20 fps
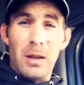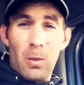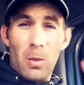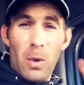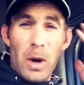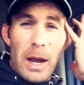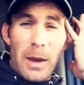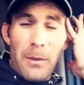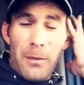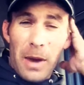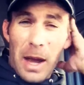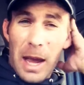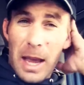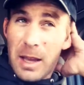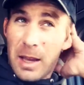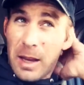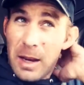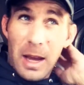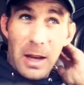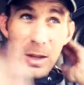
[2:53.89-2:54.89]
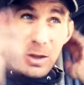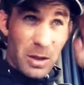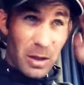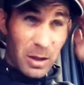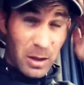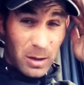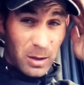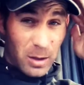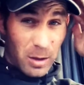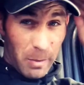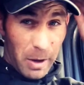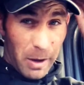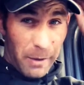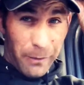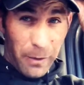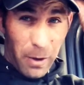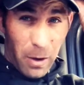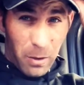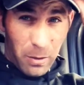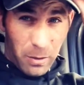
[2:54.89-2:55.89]
Wi-Fi connection to my
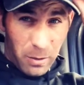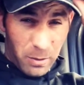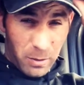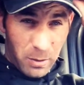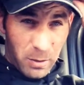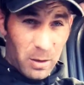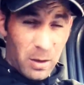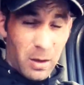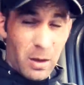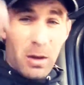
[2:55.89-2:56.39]
phone.